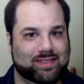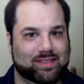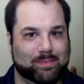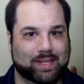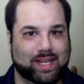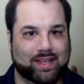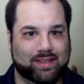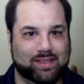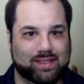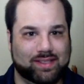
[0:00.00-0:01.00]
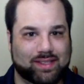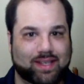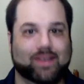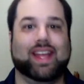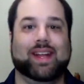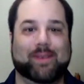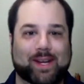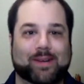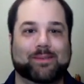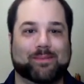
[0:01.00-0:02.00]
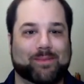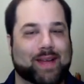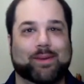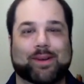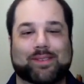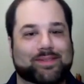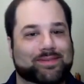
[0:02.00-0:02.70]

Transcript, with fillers: somebody else? Okay, here we go, Rambo.